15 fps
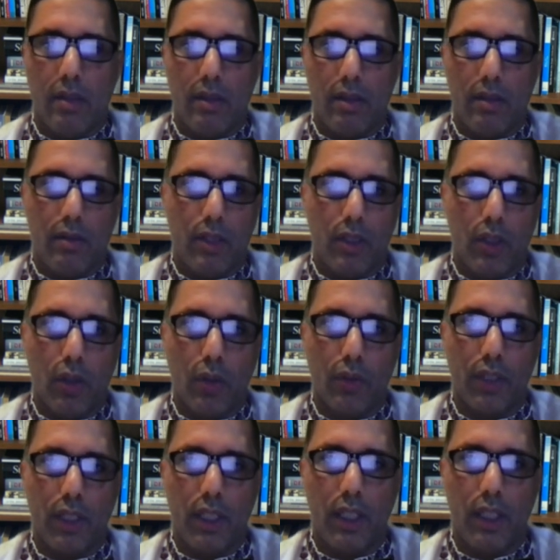you know,
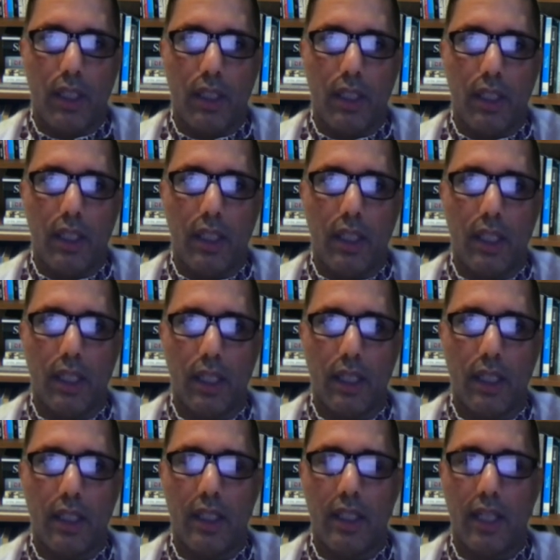the the
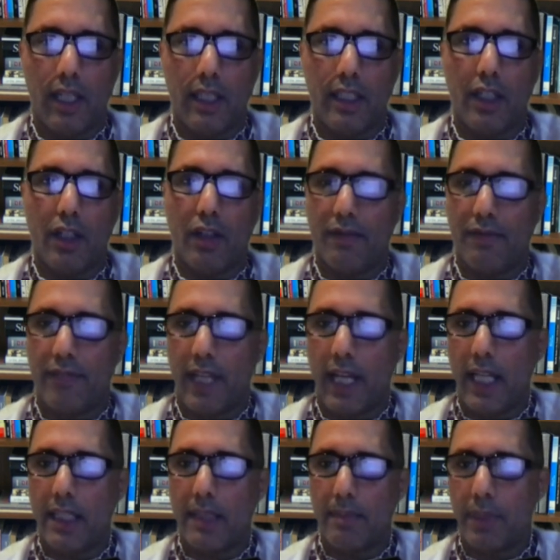the idea of
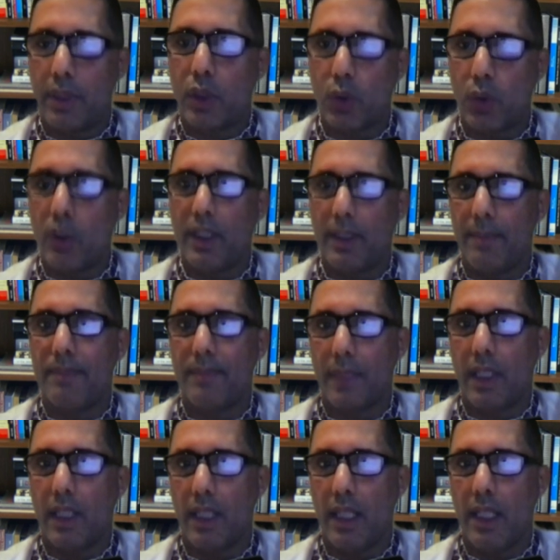gas and petroleum
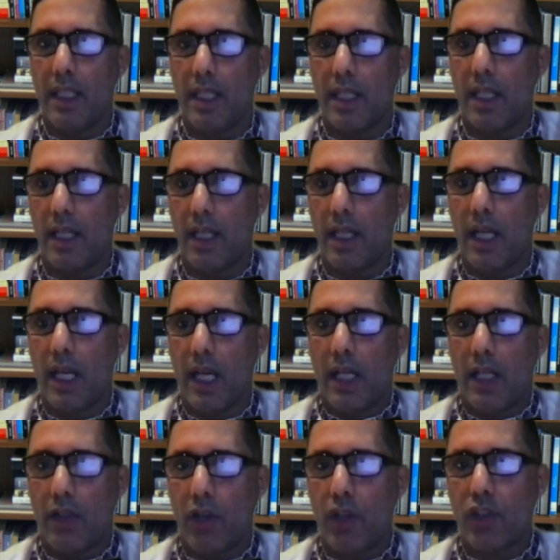uh, is a
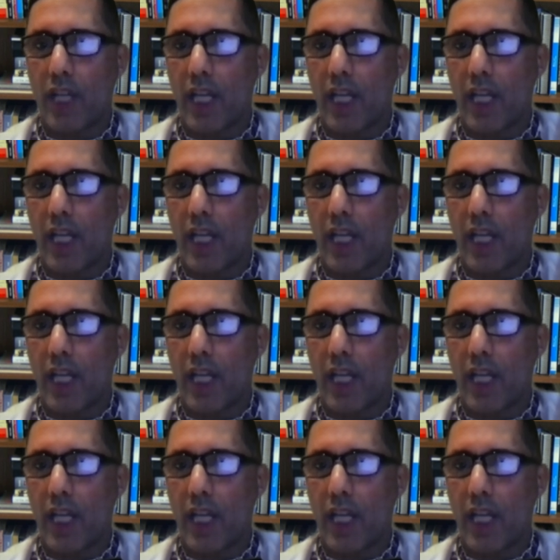Russia has